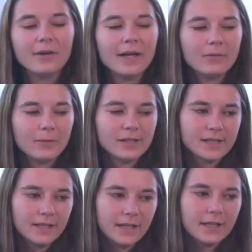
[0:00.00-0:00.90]
in
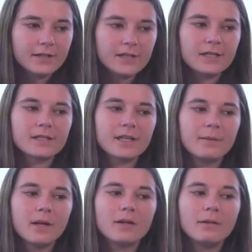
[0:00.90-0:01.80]
recent years, is
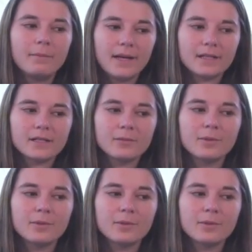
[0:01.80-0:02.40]
community-based